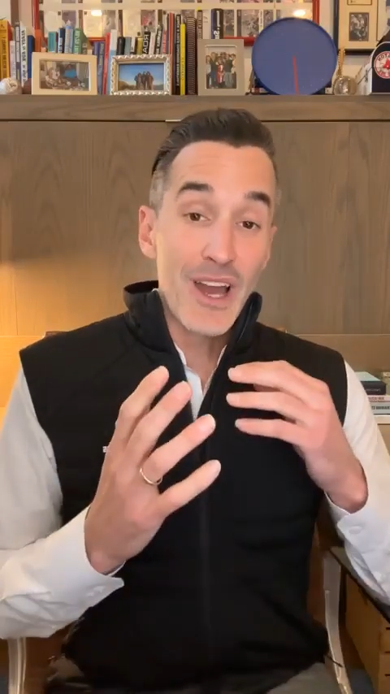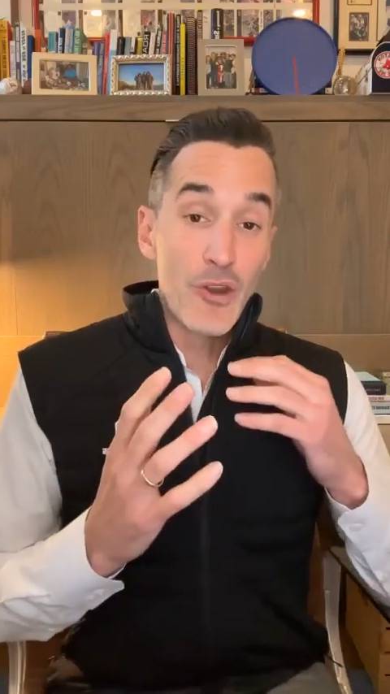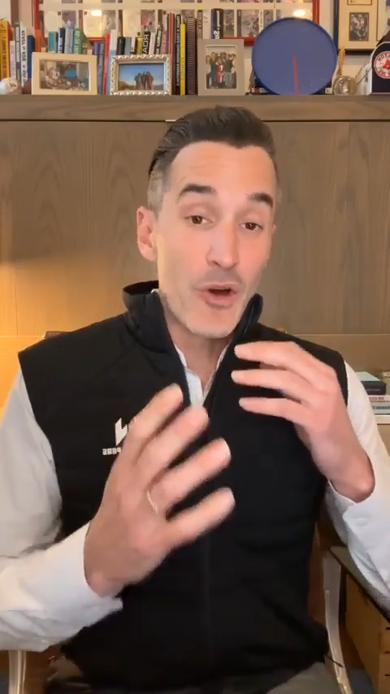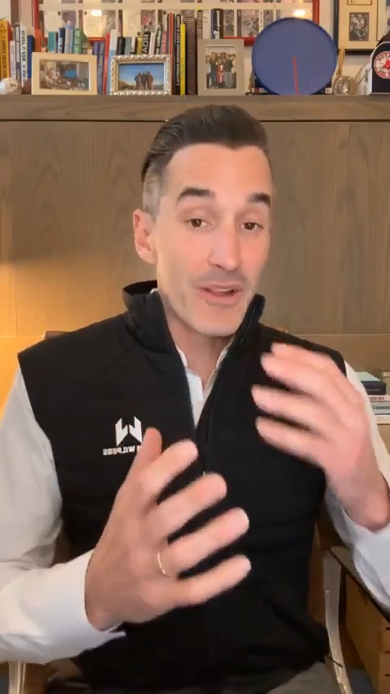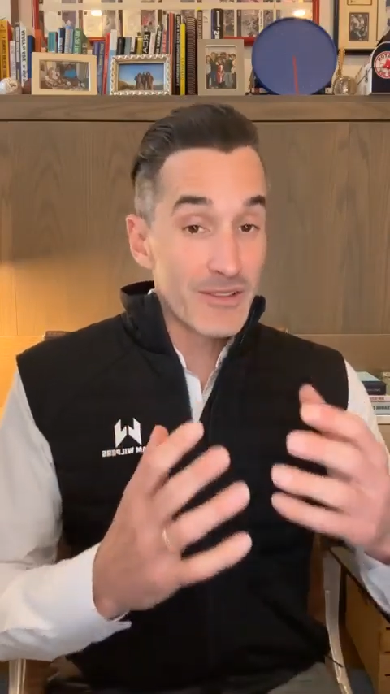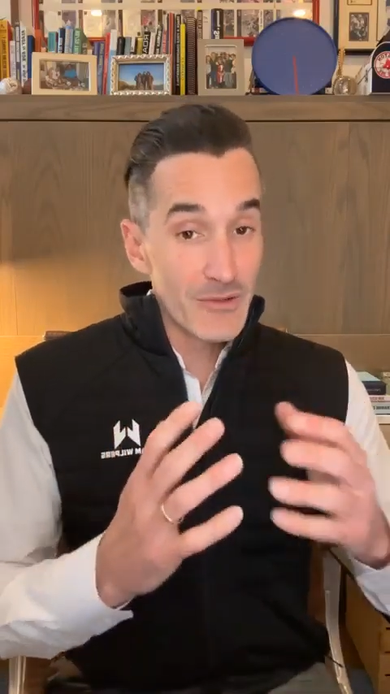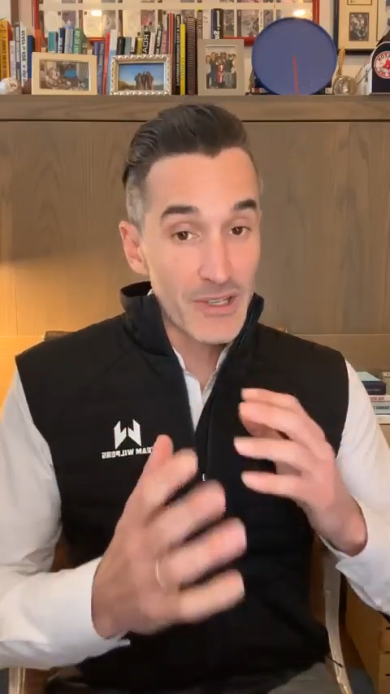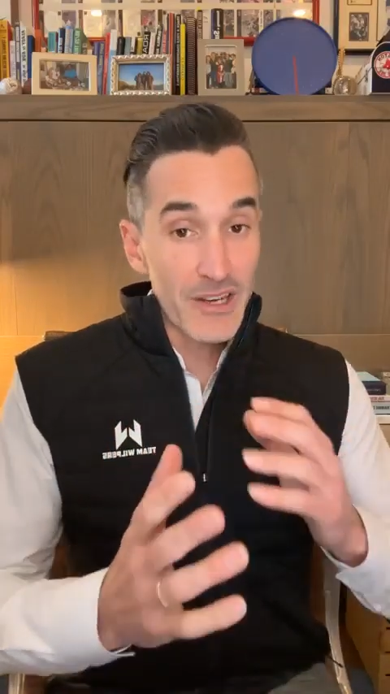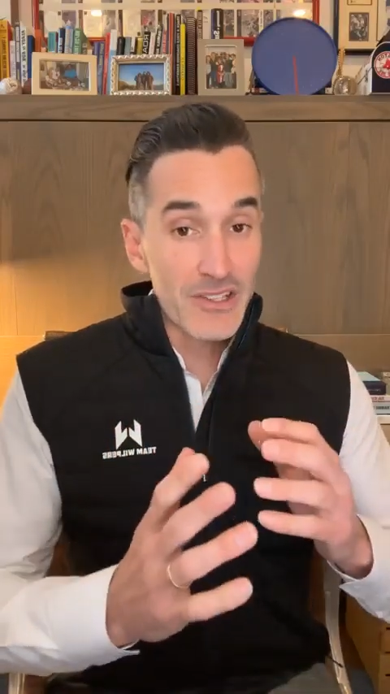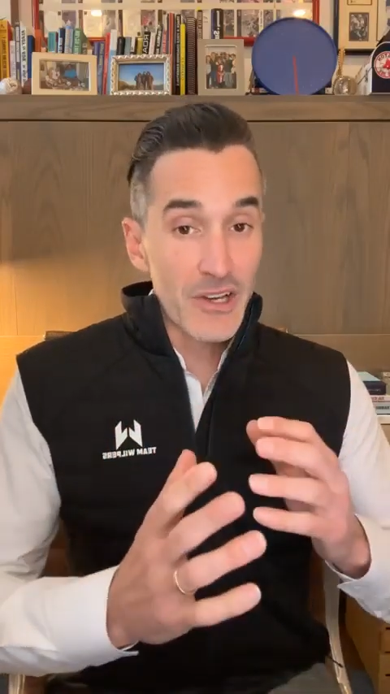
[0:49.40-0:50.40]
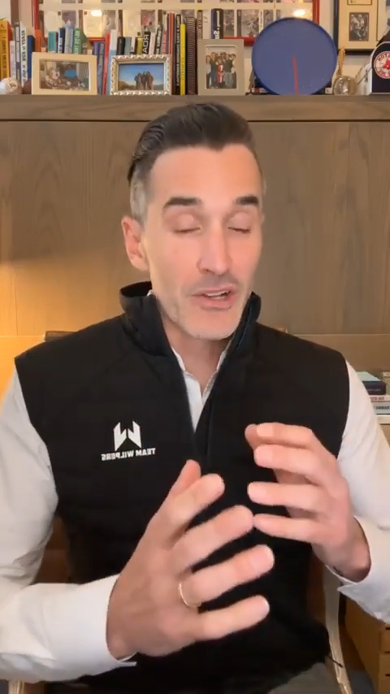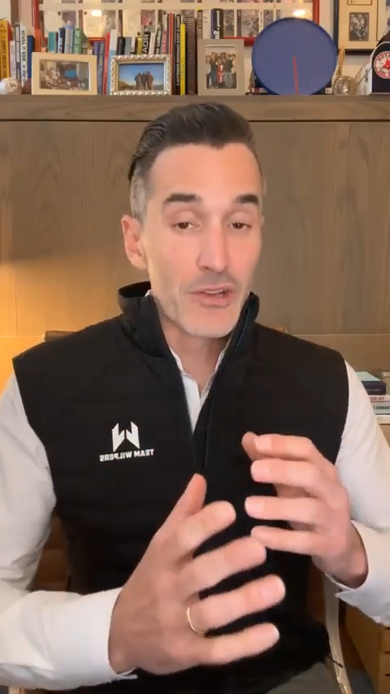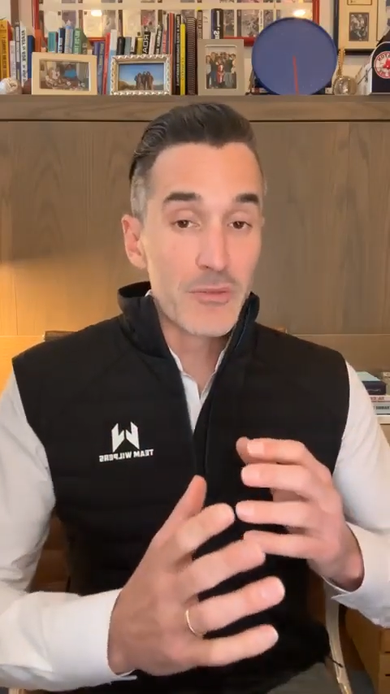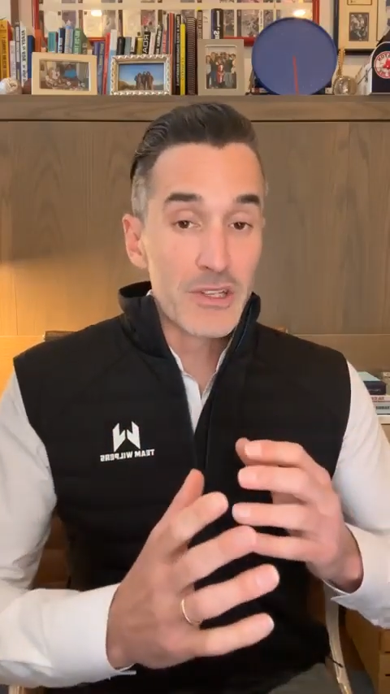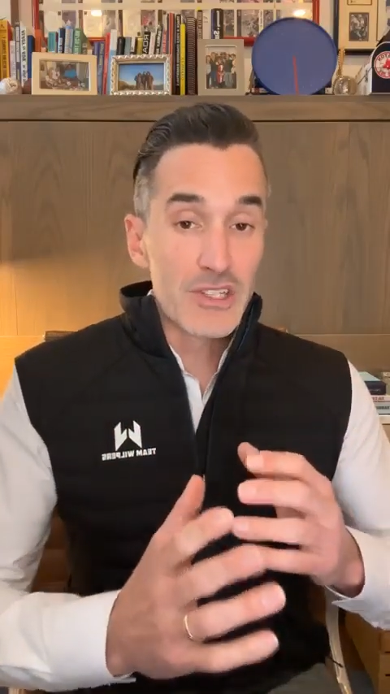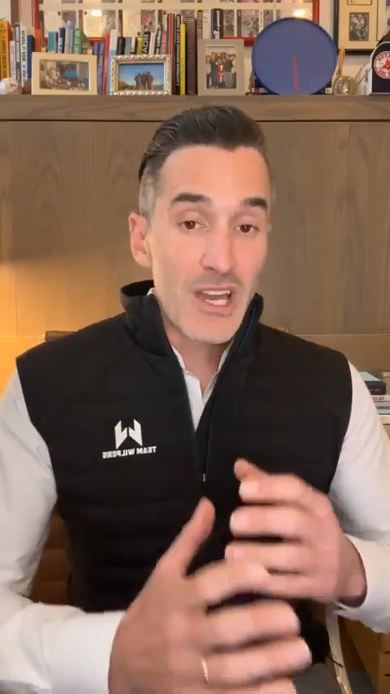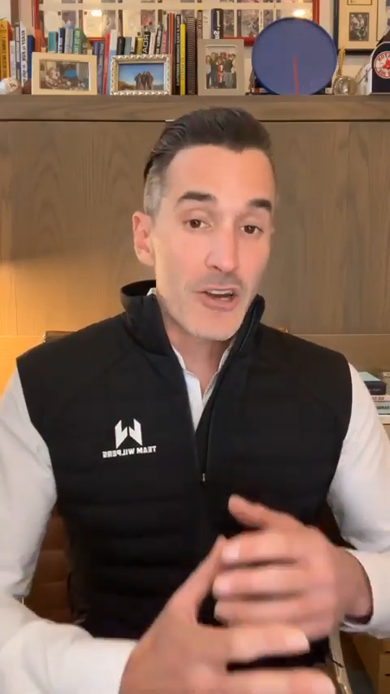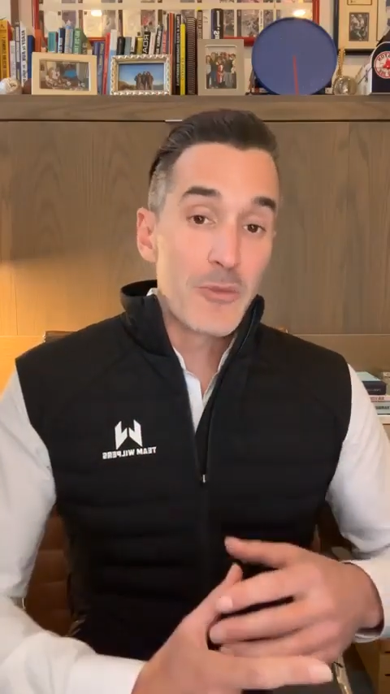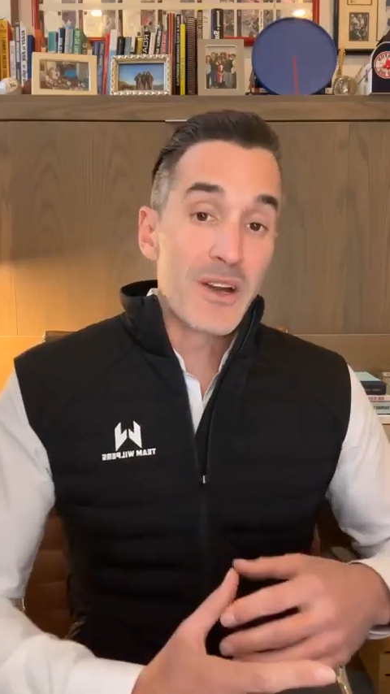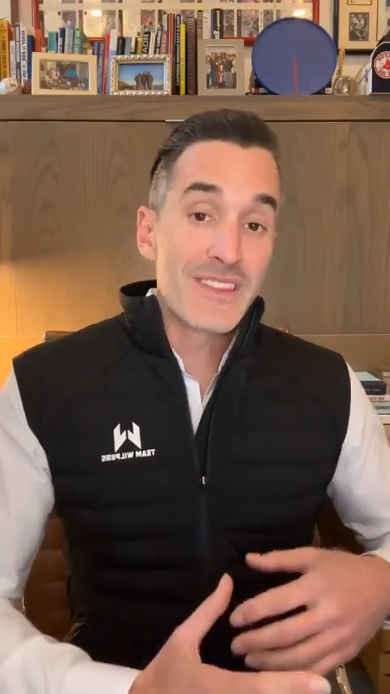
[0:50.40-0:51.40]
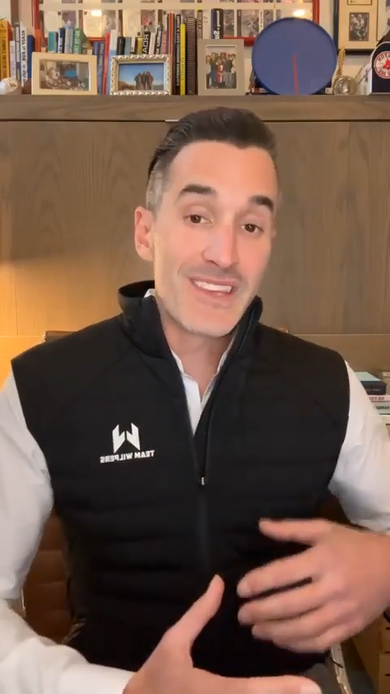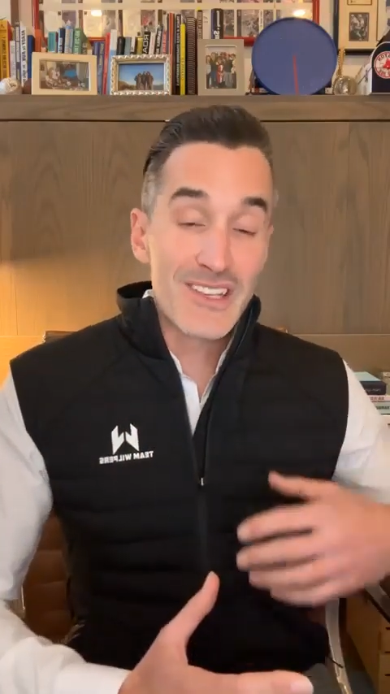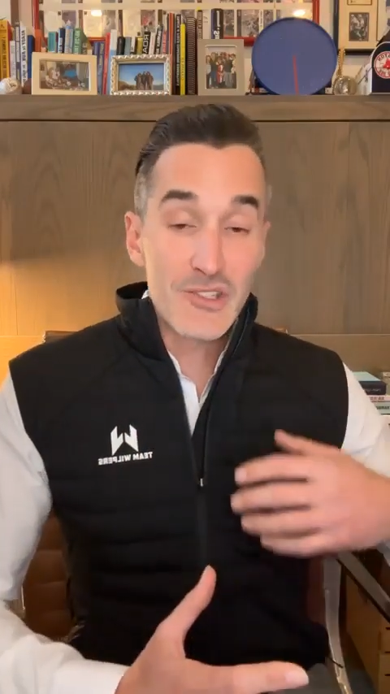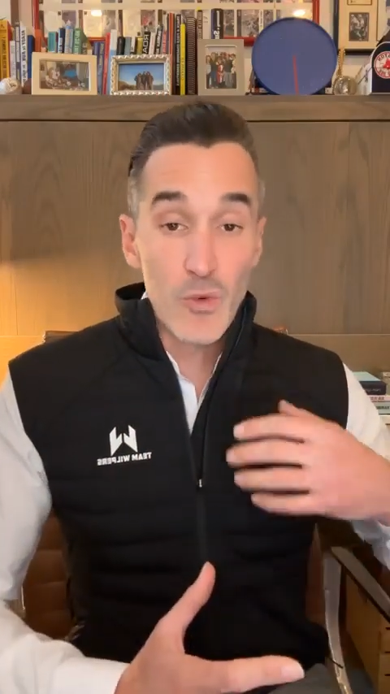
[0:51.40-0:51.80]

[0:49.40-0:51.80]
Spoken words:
I know I kind of saw a little bit of chatter about that.